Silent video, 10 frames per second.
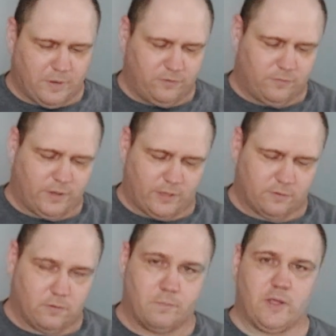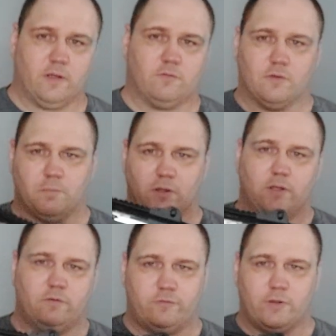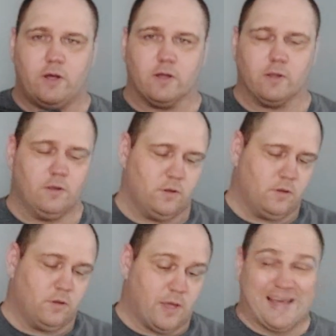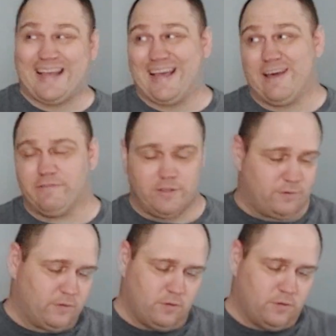Mesa Tactical makes the police stock. I have it.